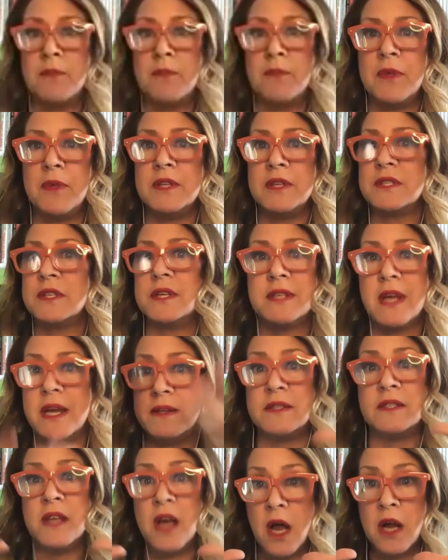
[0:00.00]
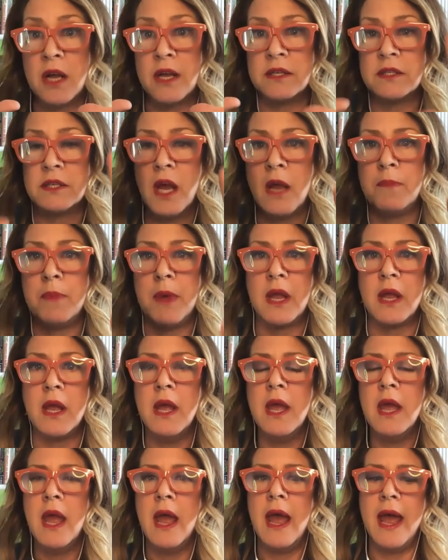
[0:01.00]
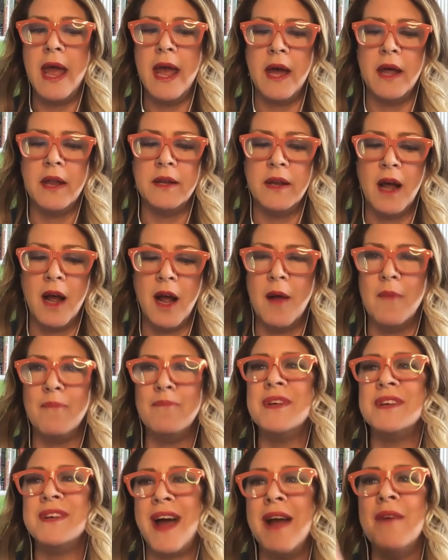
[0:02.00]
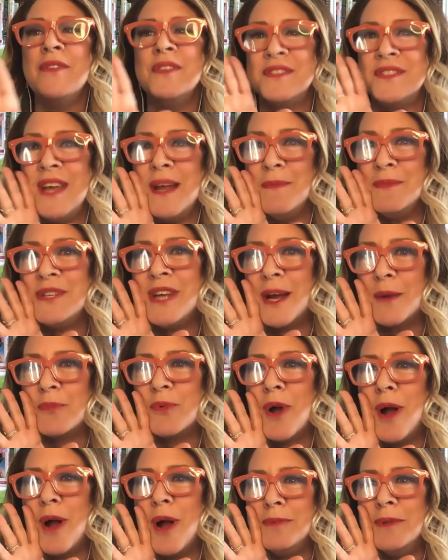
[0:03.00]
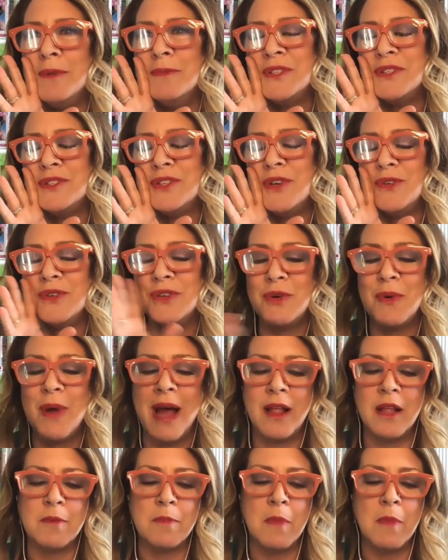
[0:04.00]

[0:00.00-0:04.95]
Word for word: this? Because I suck at typing." And uh, I have the same tech problems as you do, Alec